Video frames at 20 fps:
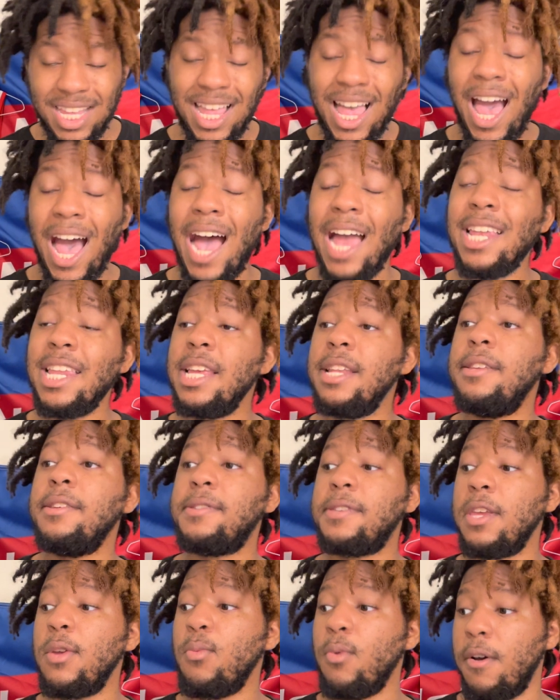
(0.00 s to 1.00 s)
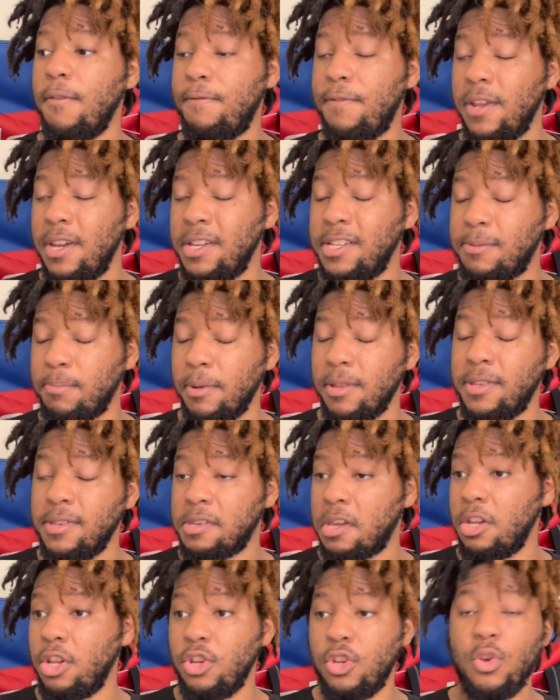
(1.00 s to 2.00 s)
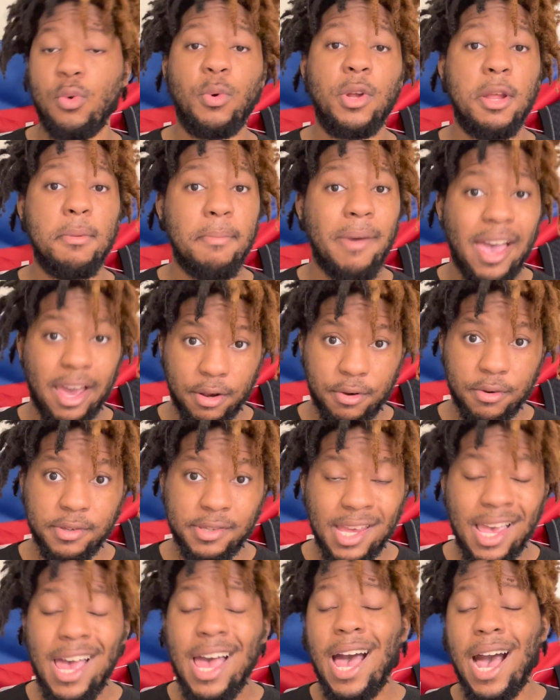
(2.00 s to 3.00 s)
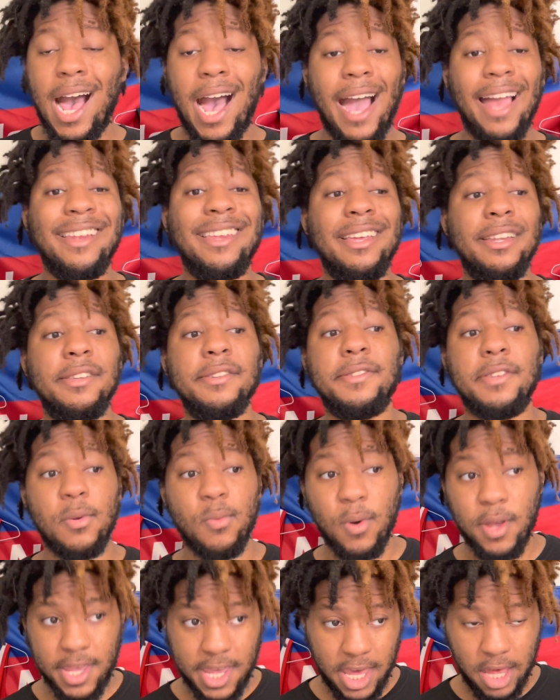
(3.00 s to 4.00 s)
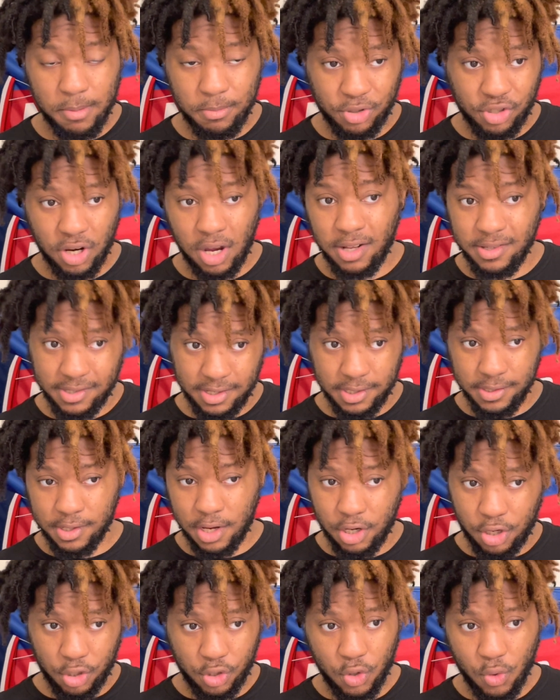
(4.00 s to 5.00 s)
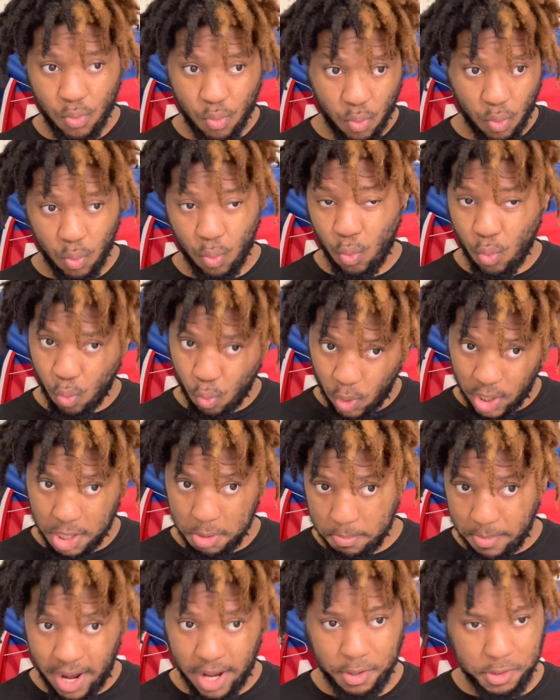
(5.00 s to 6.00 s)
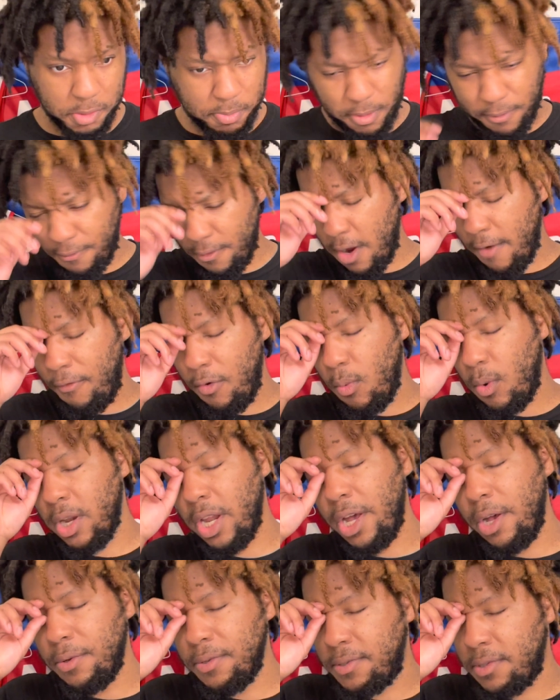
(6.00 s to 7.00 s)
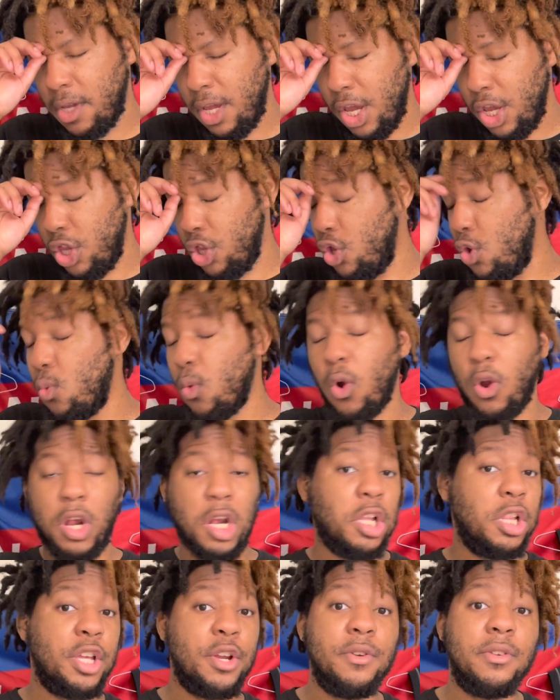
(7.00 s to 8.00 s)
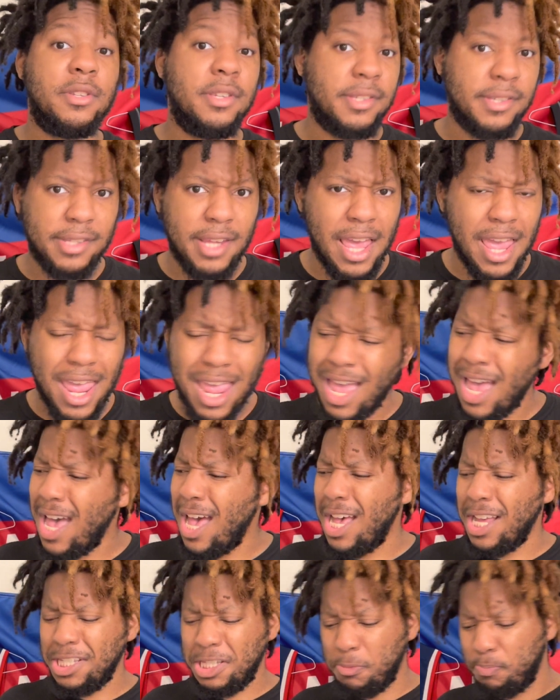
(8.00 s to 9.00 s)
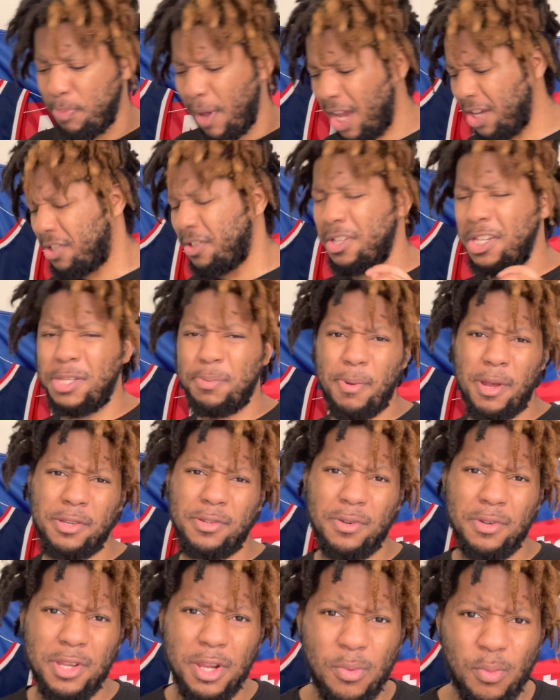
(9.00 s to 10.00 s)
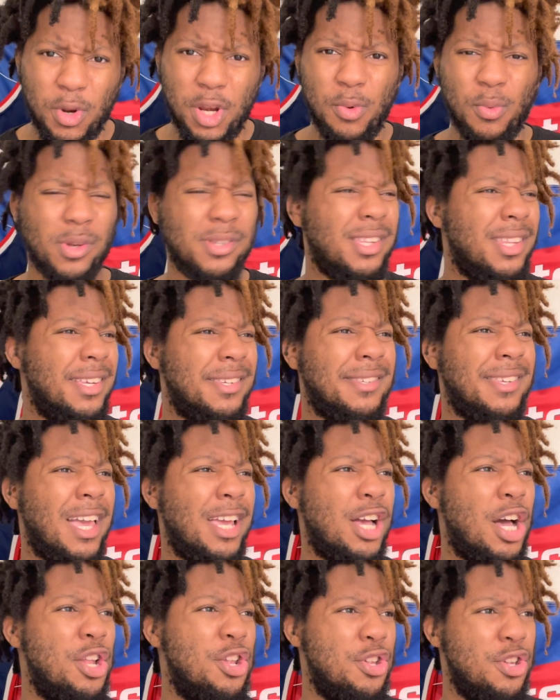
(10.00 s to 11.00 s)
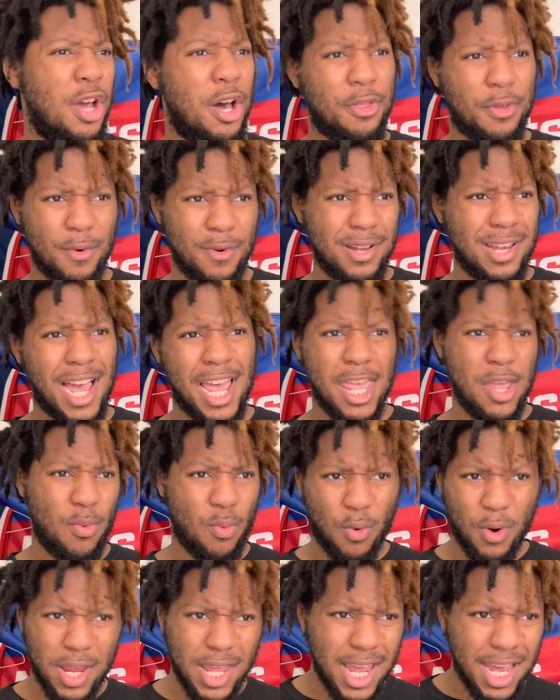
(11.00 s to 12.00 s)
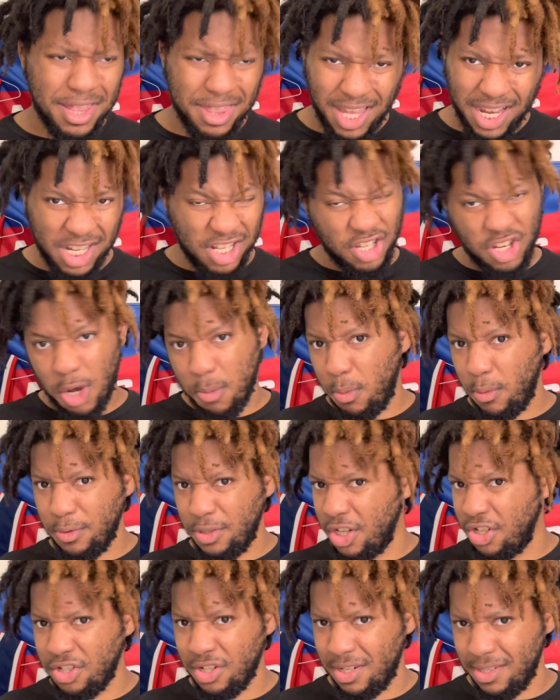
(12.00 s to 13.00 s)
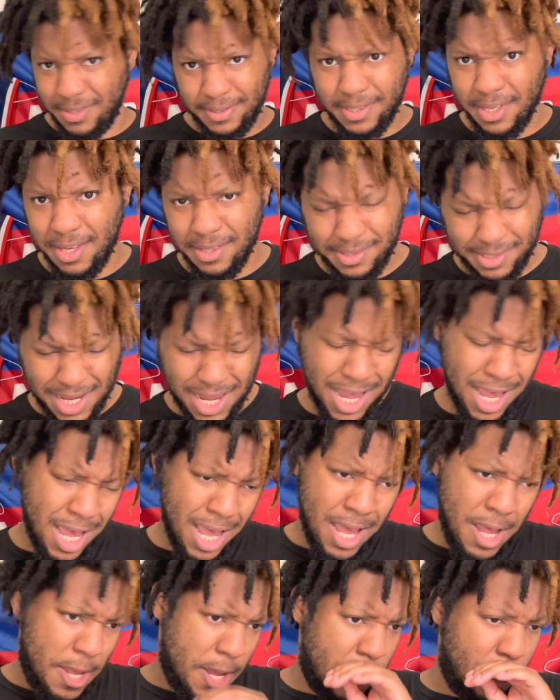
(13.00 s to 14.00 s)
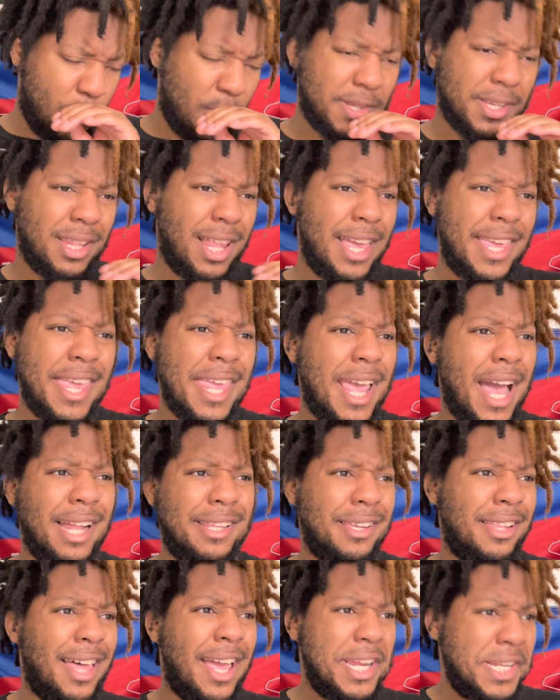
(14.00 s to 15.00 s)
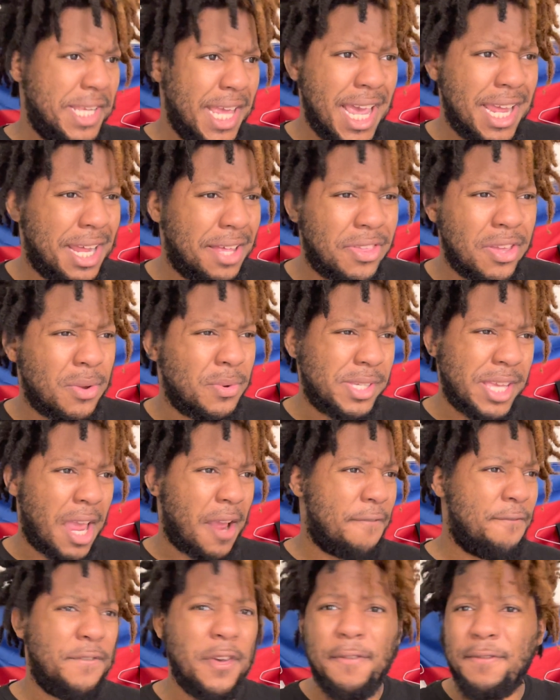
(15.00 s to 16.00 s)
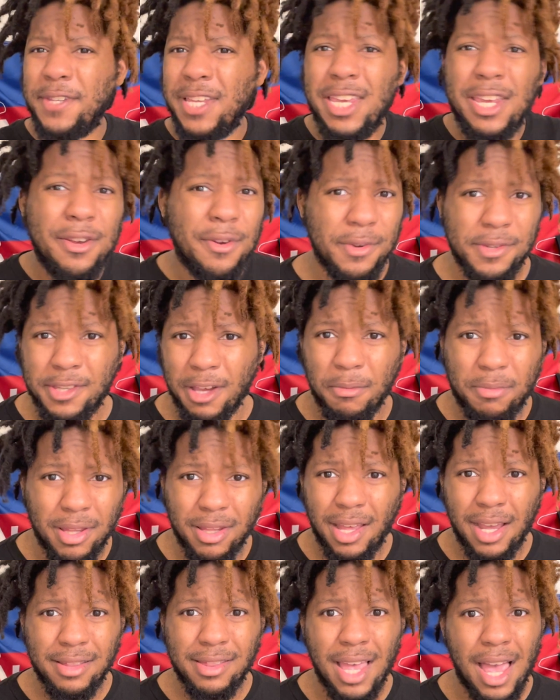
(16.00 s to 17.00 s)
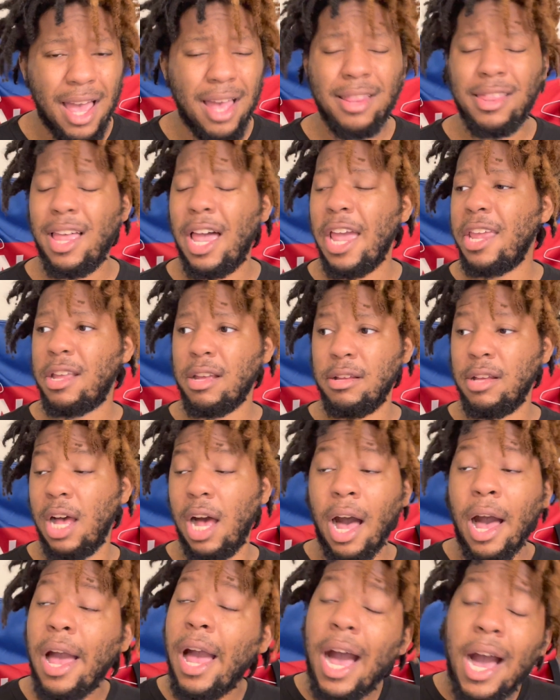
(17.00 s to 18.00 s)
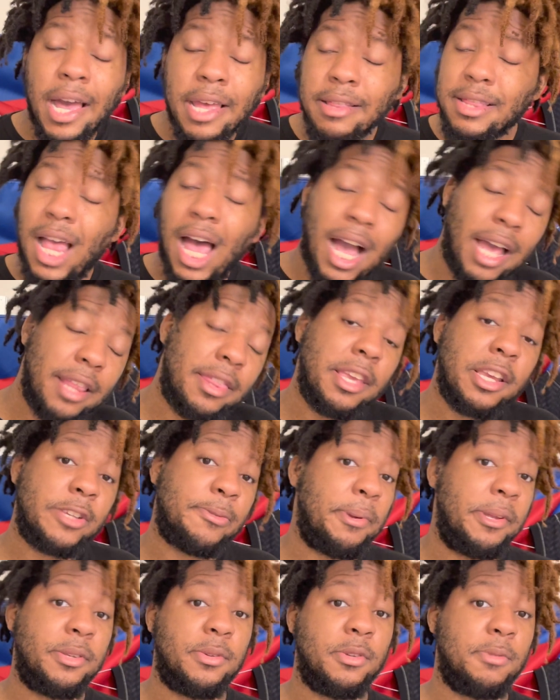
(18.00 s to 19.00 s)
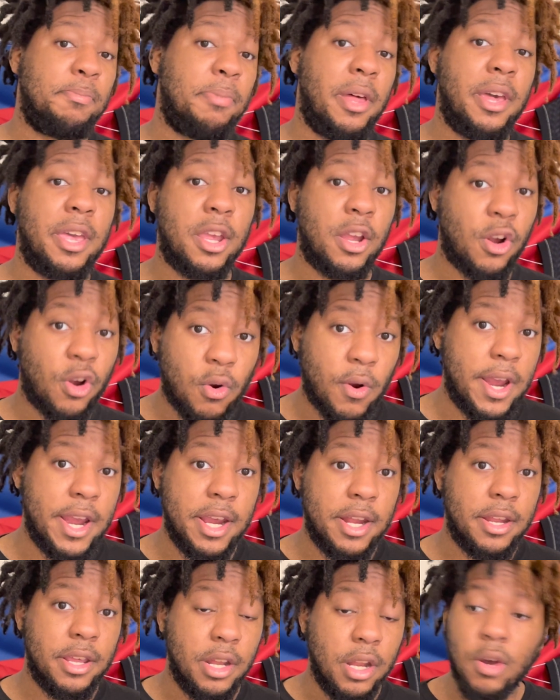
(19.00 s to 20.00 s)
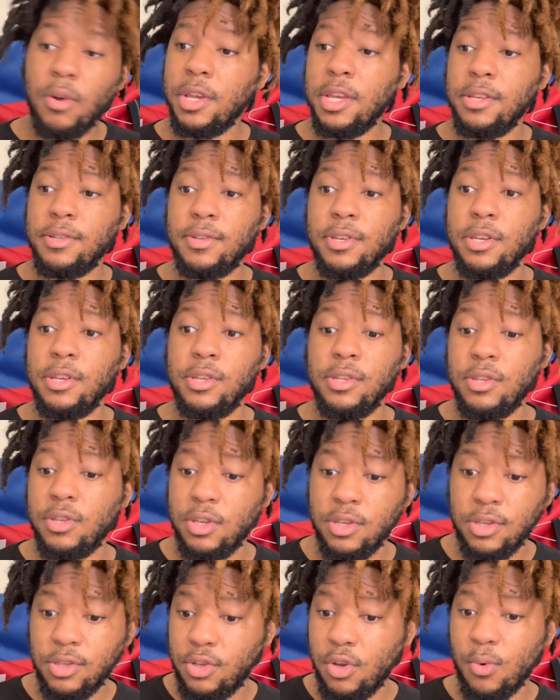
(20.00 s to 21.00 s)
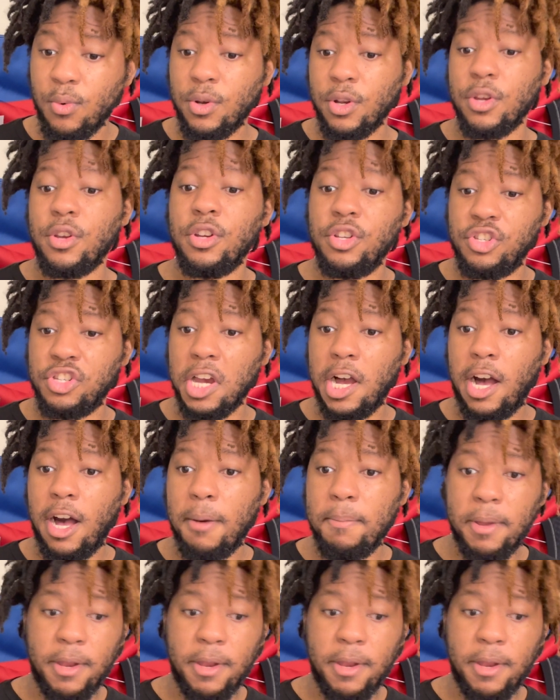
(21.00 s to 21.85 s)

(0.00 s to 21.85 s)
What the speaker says: I need to see what Finney Smith is going to do when it matters. I need to see what Cam Johnson is going to do when it matters. But for everyone else, you are cleared to stay, especially Spencer Dinwiddie. Wasn't this another night where he had double-digit assists? And it wasn't he got to 10. I think it was 15 or something like that. I think Spencer's playing great. He's doing a good job.